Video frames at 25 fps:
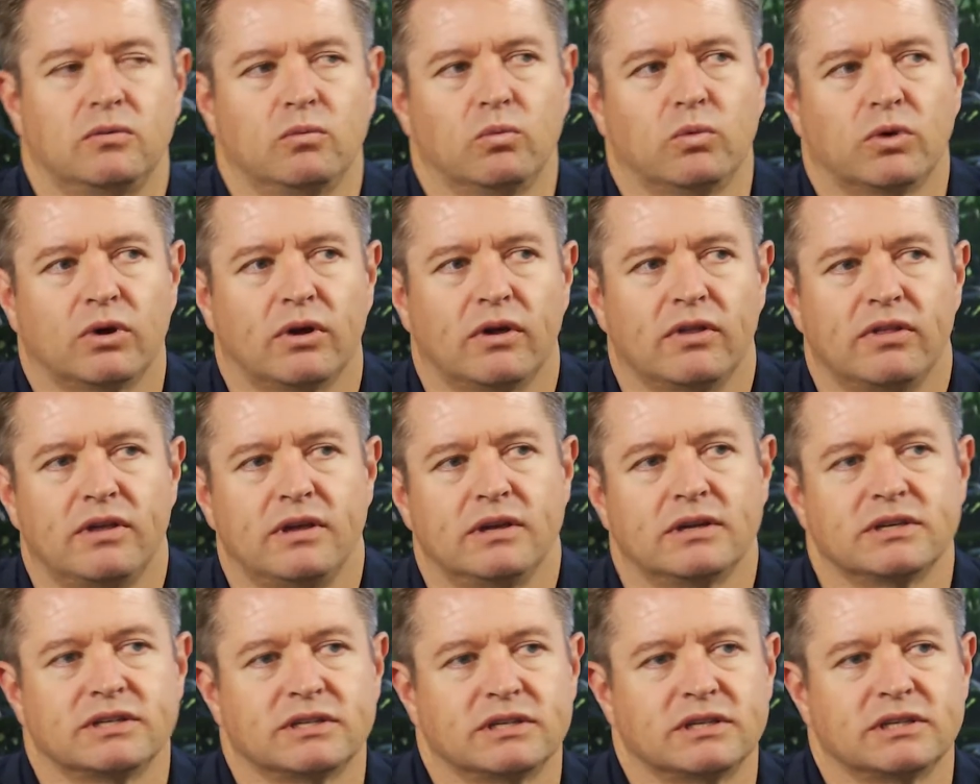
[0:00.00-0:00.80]
what I
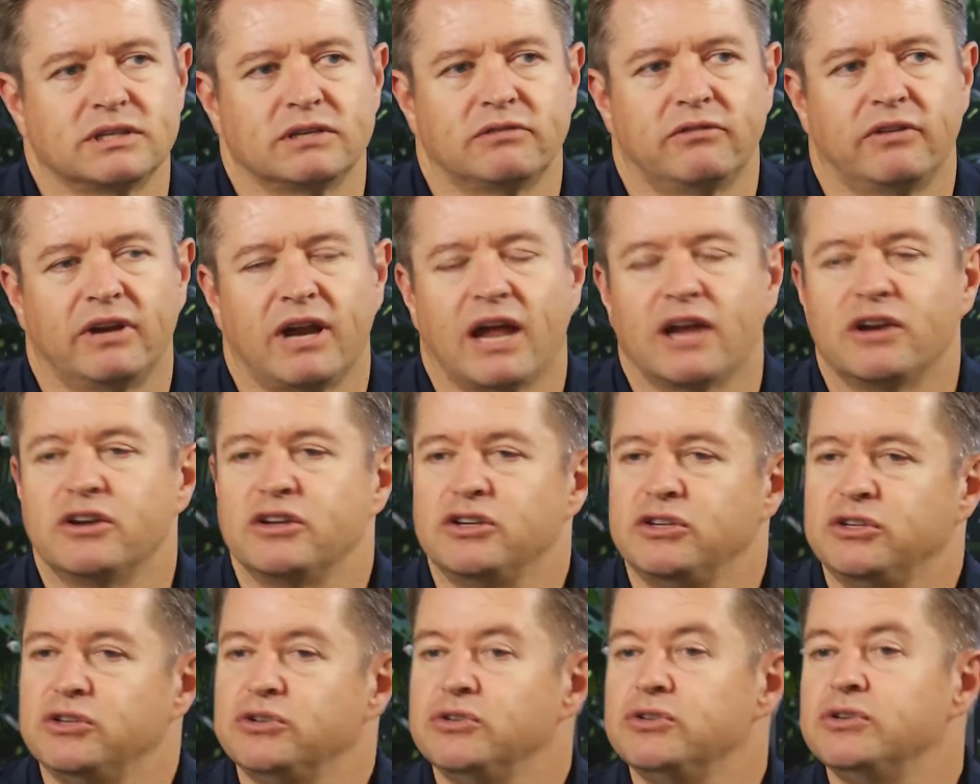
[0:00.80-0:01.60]
think is a sort of an
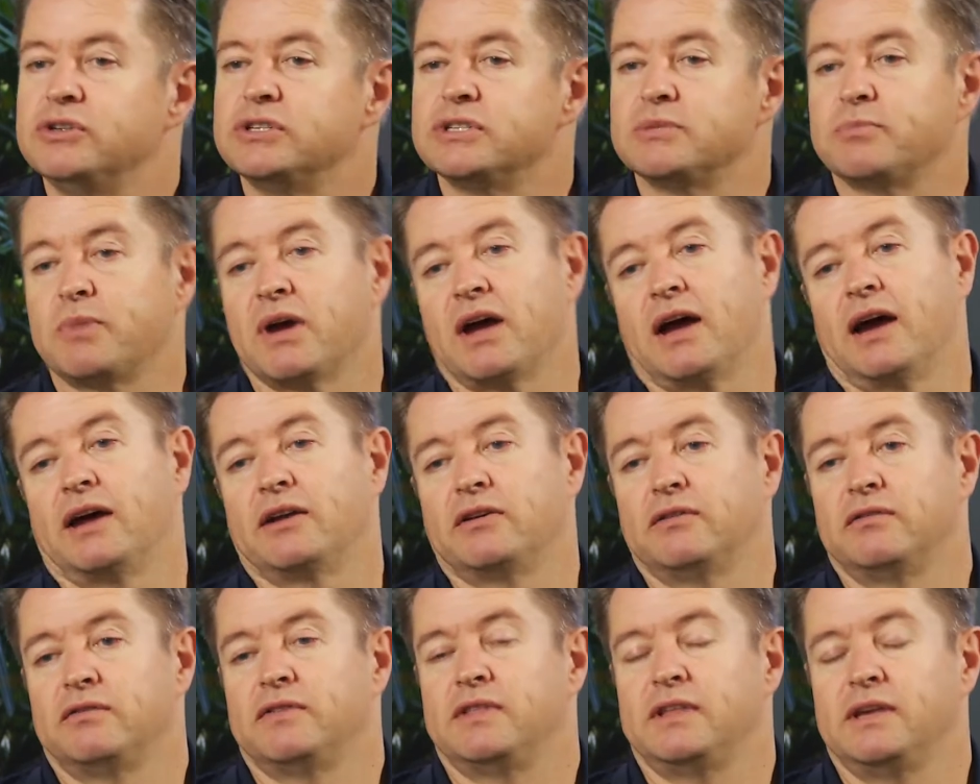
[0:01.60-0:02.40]
underused
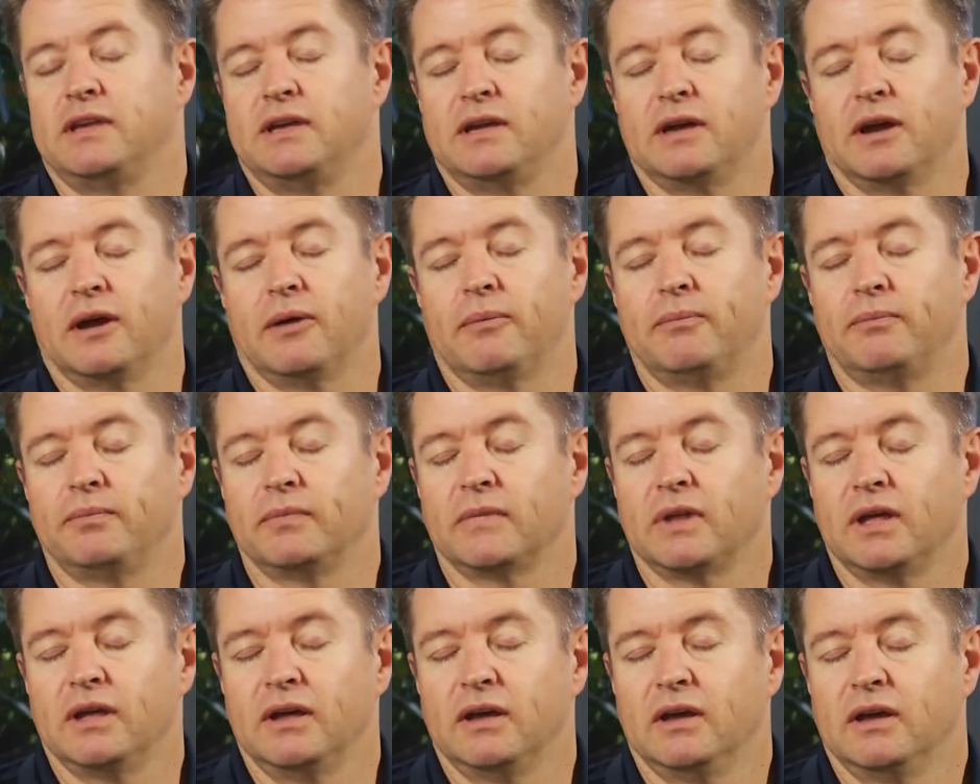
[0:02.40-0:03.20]
part of the
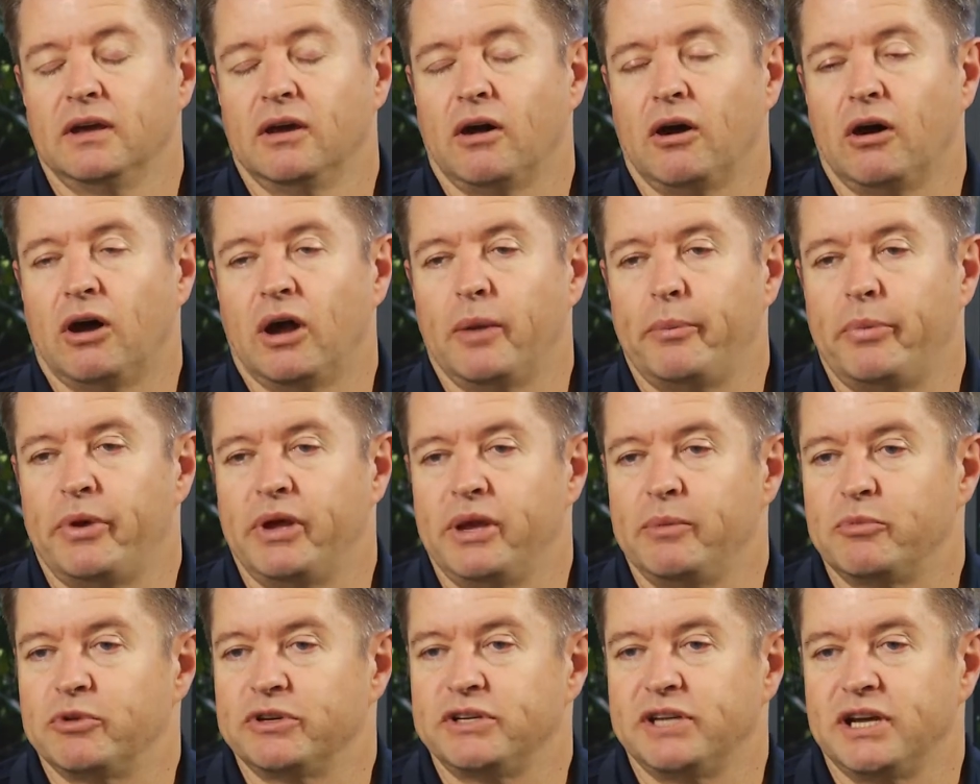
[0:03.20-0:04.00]

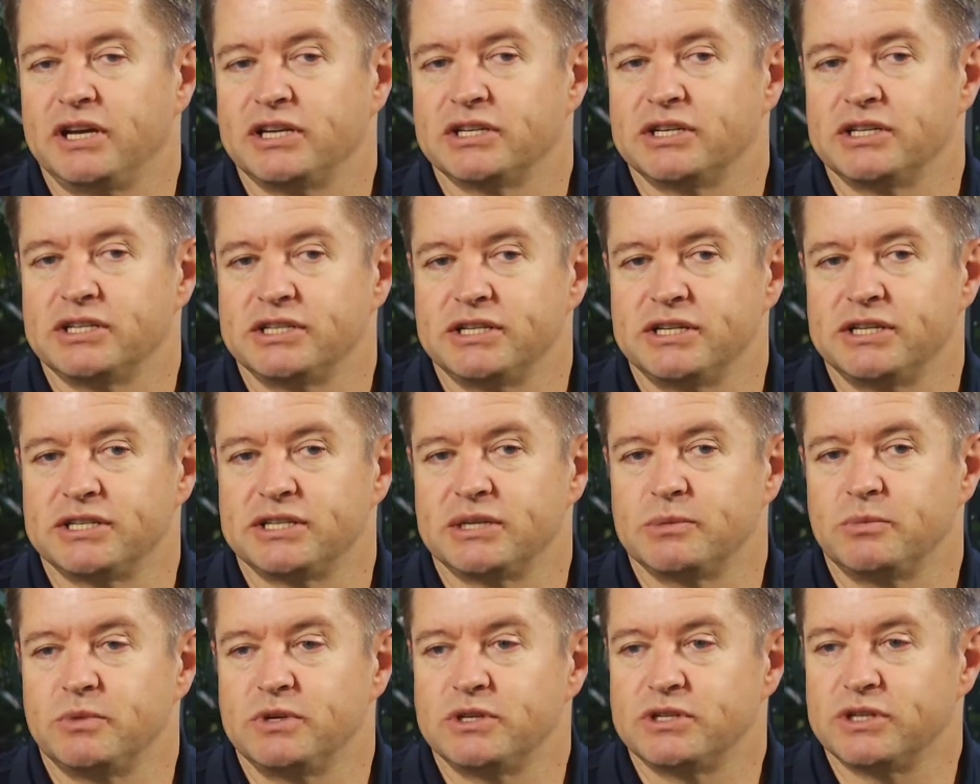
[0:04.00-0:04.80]
IP protection
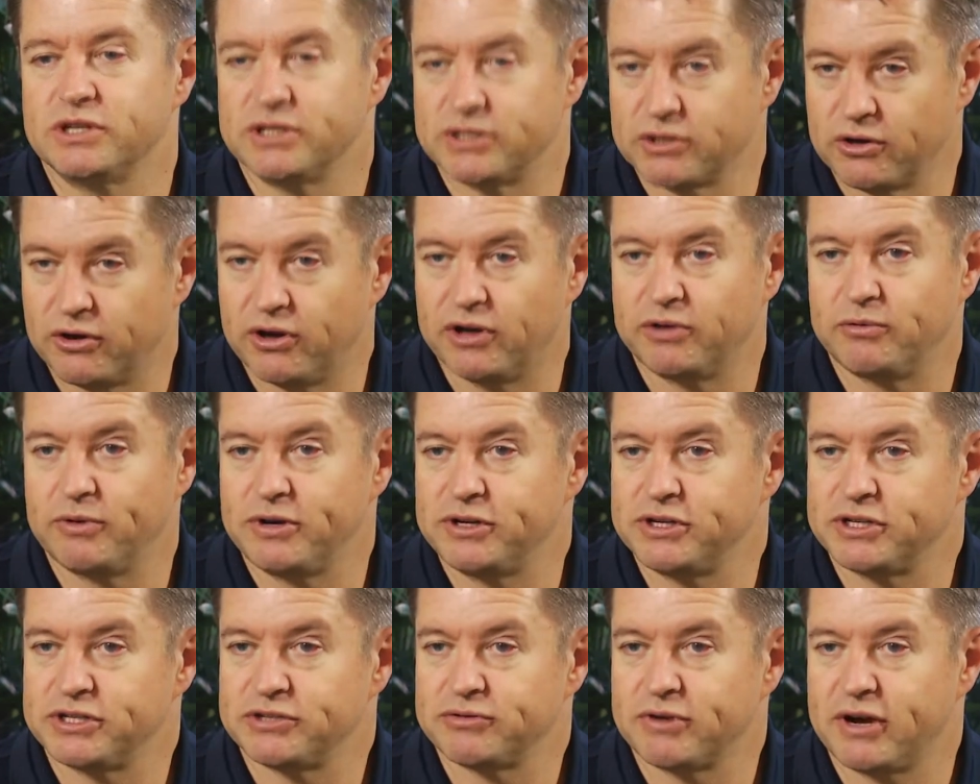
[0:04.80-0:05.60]
system is design
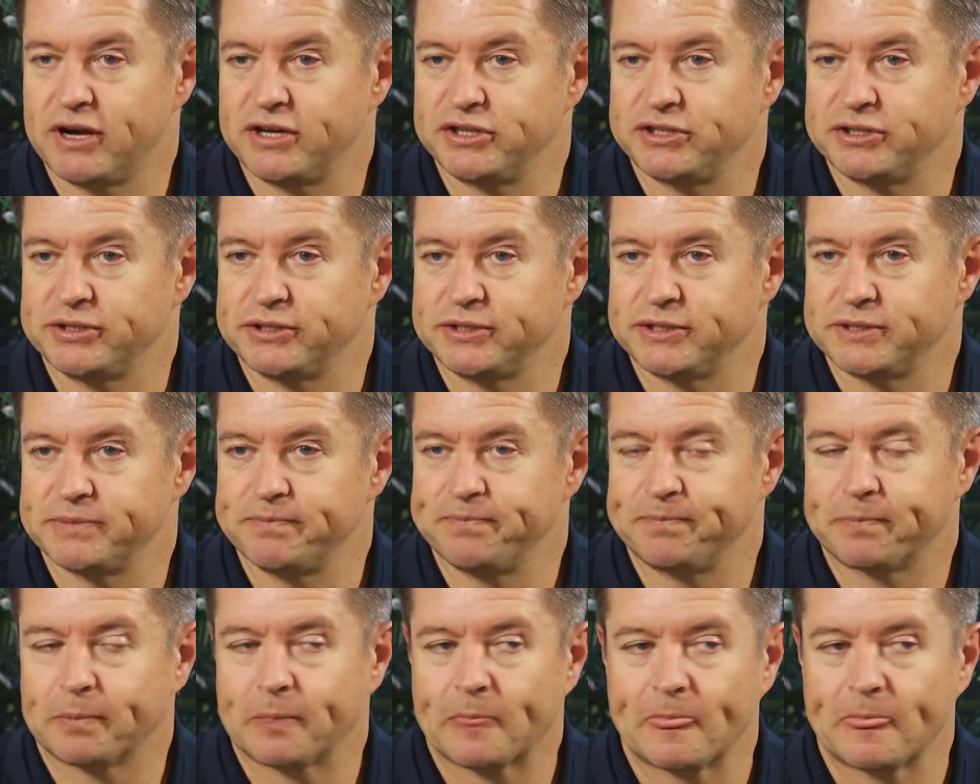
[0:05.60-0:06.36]
registrations.